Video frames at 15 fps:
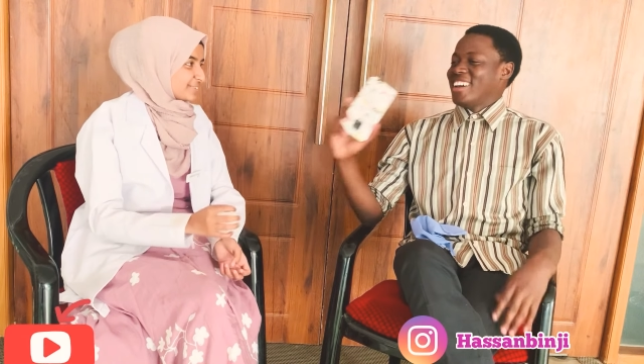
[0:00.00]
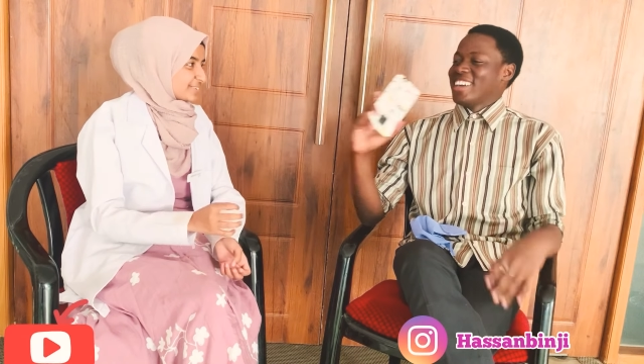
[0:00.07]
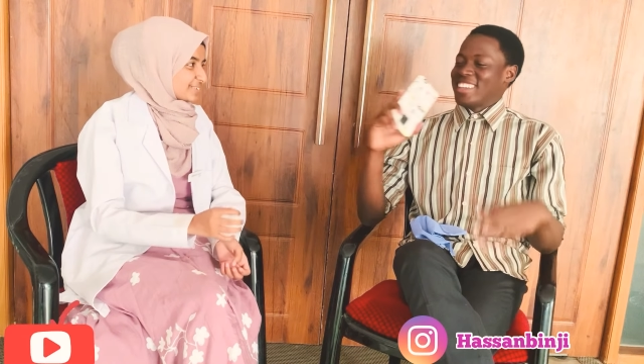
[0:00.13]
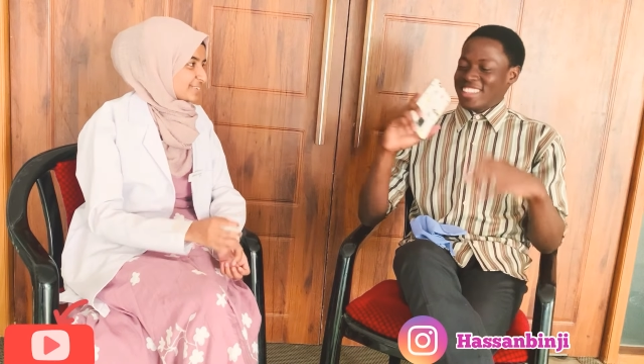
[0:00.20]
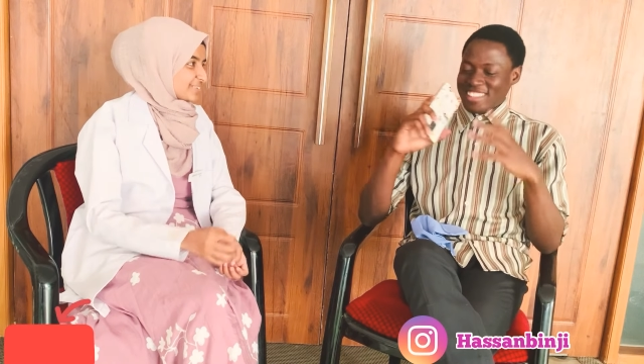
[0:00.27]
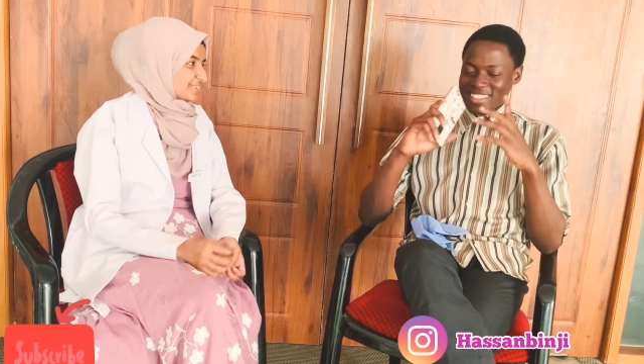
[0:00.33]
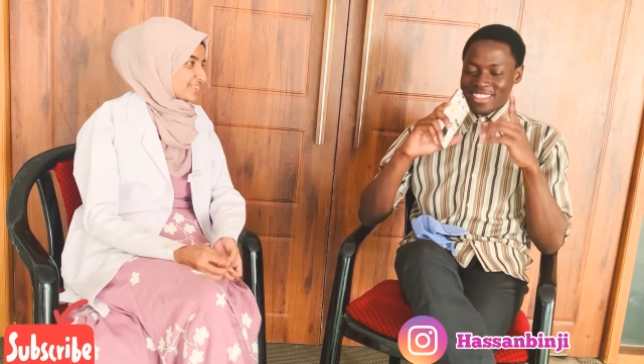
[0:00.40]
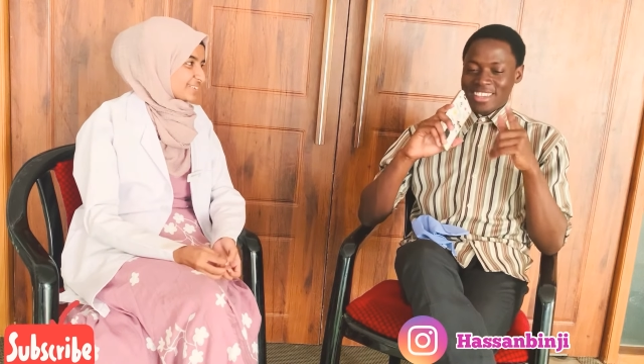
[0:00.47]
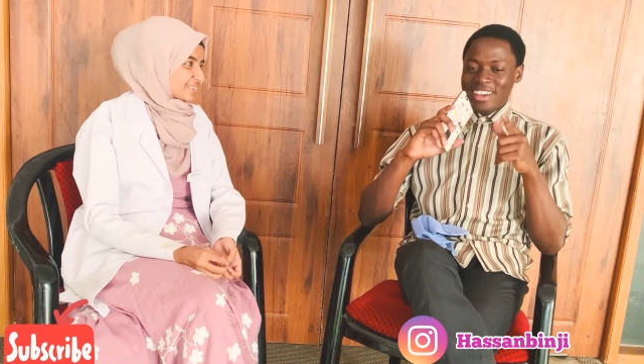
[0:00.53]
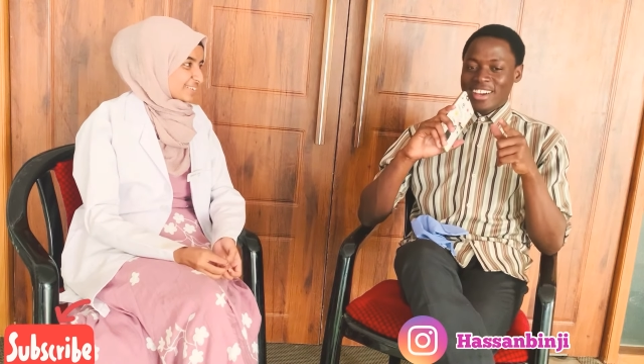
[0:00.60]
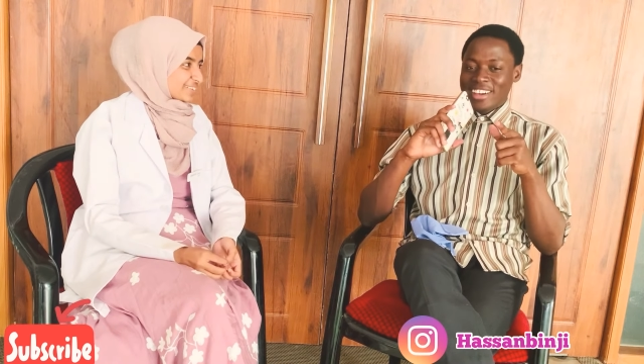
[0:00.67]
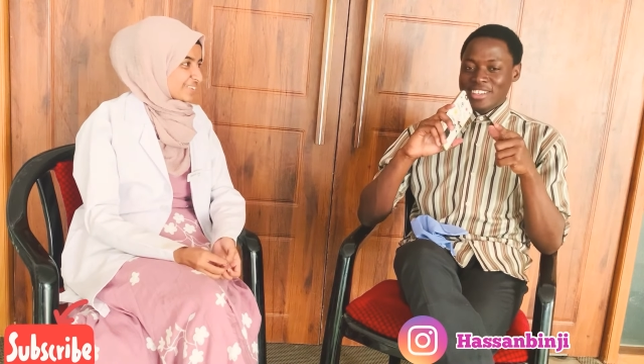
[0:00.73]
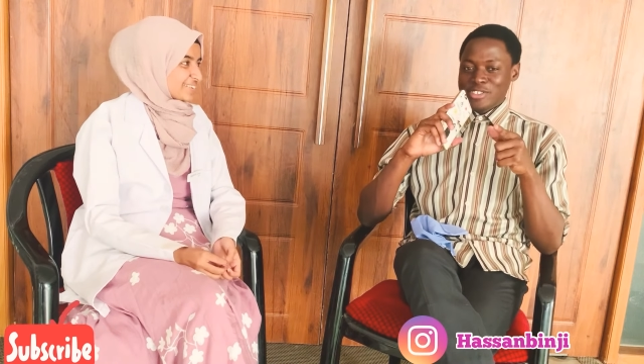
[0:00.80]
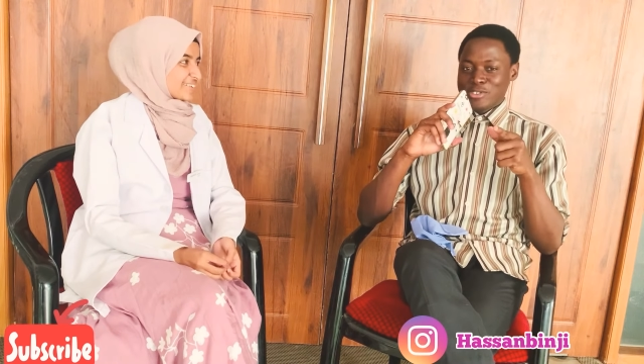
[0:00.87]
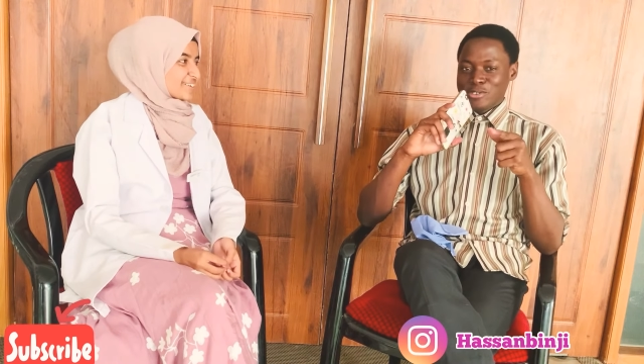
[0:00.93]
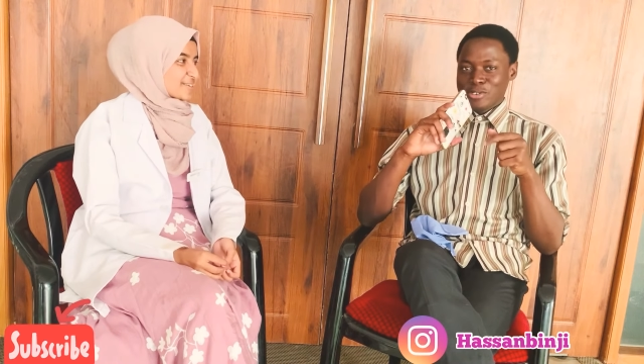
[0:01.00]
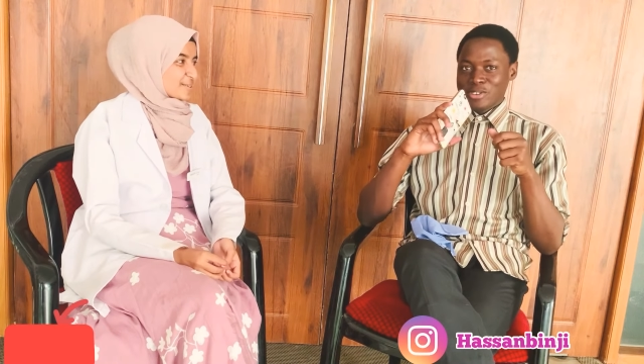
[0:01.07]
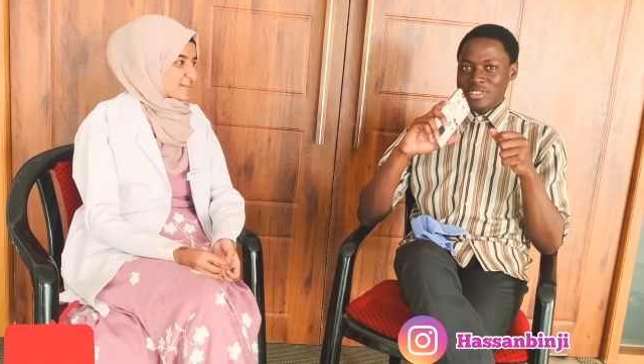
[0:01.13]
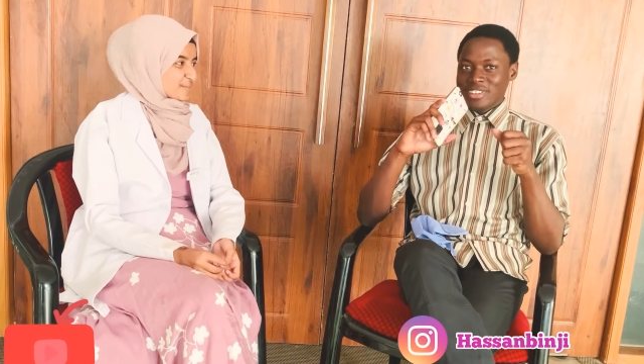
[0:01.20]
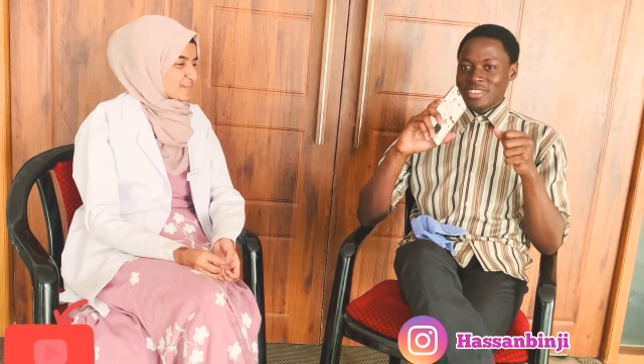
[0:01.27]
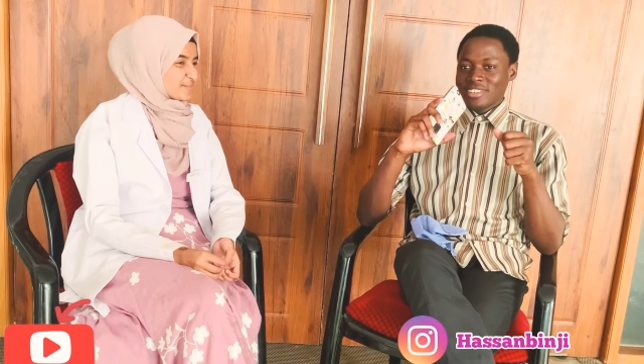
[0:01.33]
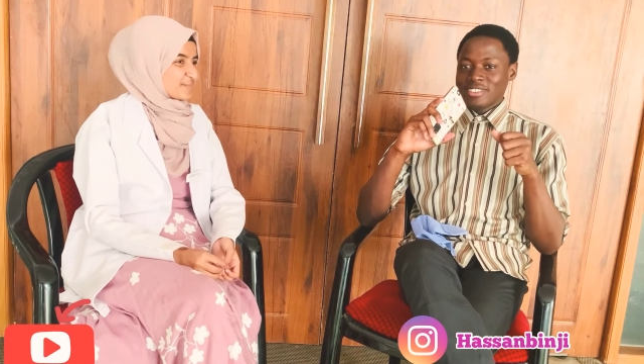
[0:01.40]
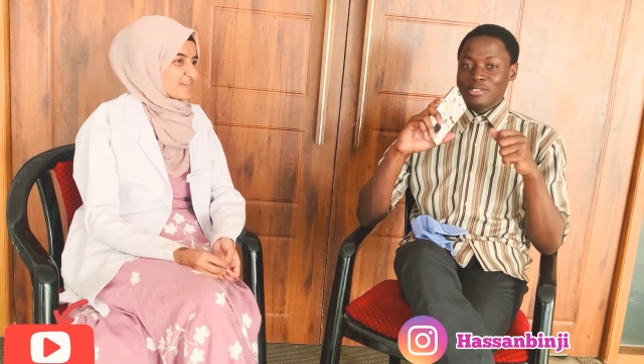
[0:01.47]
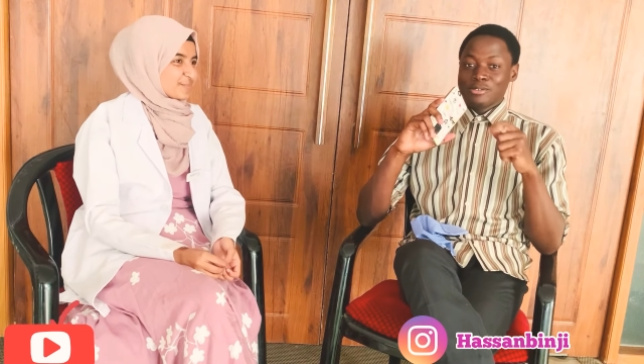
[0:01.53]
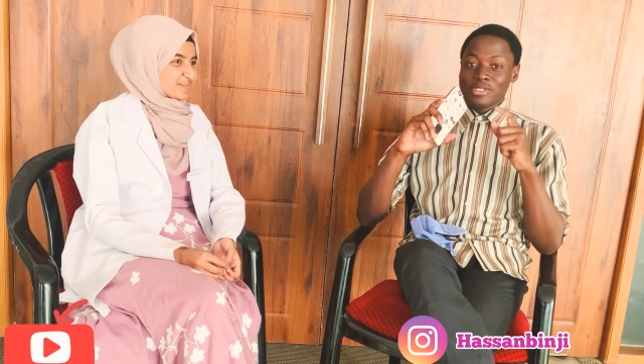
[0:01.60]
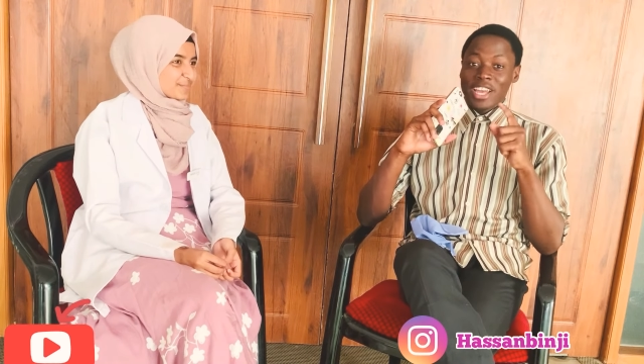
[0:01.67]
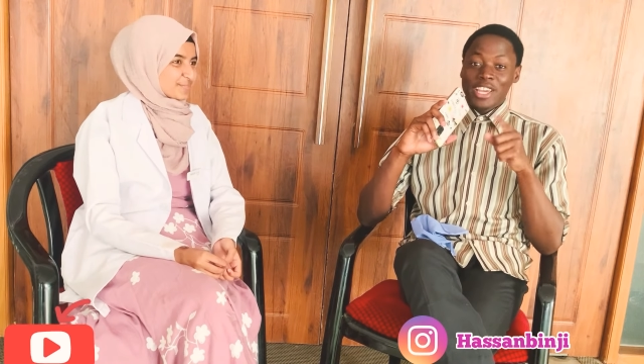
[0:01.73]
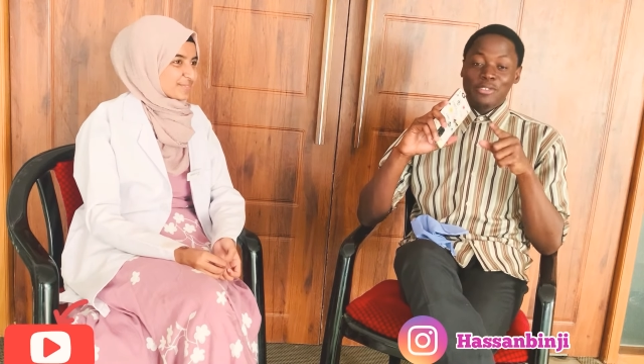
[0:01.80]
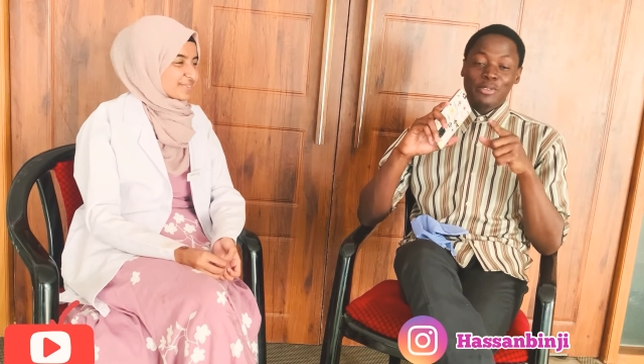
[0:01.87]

Yeah, sure. So that's